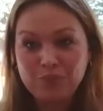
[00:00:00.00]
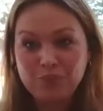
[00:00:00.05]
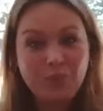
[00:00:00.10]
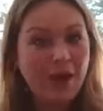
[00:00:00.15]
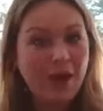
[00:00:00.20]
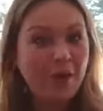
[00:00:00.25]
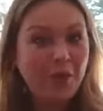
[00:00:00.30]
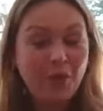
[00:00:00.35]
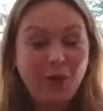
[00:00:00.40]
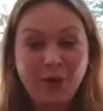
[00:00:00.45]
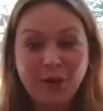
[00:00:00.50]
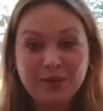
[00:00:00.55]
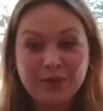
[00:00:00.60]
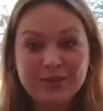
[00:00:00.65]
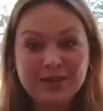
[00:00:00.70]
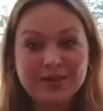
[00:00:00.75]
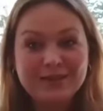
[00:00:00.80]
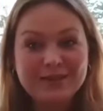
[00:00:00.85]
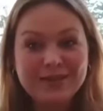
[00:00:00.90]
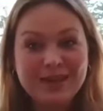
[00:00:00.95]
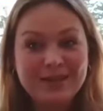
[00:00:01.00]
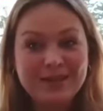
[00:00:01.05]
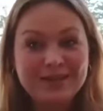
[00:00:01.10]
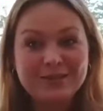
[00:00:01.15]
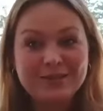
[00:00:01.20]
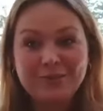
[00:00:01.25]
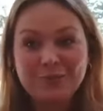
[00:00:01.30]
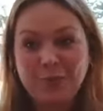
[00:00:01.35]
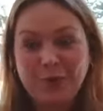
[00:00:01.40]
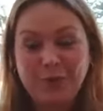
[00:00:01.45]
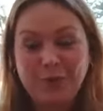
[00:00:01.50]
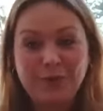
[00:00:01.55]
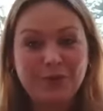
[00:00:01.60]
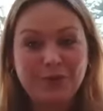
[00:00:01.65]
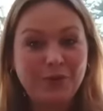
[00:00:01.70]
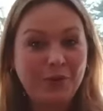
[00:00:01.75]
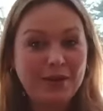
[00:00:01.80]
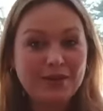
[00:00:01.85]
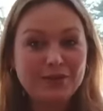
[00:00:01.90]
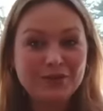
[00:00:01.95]
how long that takes, one
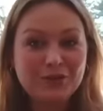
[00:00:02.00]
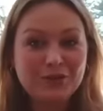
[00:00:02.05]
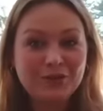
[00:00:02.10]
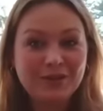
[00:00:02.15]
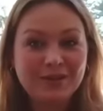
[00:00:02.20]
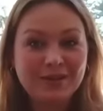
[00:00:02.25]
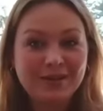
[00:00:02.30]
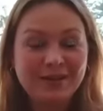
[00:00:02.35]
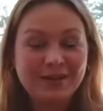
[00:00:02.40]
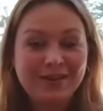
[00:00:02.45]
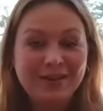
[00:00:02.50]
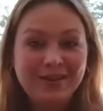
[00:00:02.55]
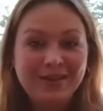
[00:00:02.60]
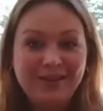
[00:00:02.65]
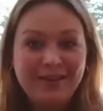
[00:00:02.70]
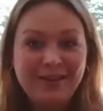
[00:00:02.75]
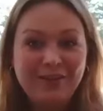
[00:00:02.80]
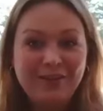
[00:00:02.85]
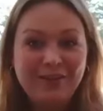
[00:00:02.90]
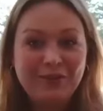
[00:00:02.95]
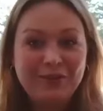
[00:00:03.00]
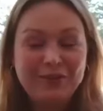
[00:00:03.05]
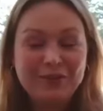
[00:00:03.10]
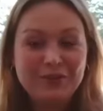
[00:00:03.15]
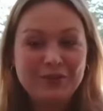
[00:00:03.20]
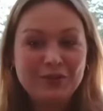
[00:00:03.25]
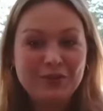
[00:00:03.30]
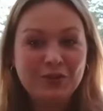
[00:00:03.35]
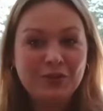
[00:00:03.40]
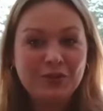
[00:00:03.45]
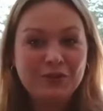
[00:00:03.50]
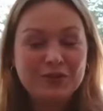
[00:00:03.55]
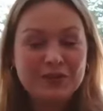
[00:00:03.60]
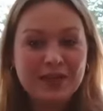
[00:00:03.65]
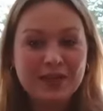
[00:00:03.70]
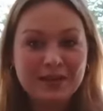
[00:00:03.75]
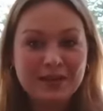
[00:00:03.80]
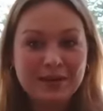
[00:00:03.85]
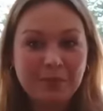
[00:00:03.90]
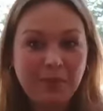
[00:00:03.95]
would question if it should have
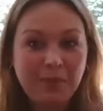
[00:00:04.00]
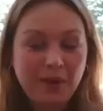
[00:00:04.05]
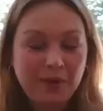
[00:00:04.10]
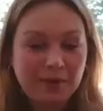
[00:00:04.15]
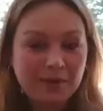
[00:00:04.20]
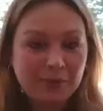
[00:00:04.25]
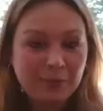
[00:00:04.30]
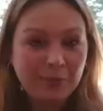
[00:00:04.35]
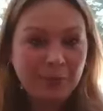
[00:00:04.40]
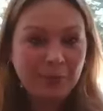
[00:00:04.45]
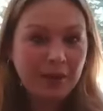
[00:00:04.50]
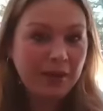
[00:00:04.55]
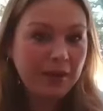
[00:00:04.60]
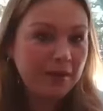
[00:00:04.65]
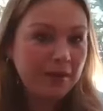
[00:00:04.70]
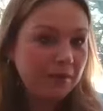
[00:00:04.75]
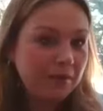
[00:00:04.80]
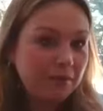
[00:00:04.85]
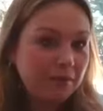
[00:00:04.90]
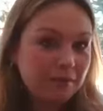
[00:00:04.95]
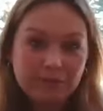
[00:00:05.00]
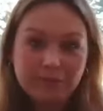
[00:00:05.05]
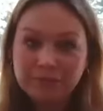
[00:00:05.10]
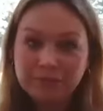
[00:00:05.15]
taken a month, but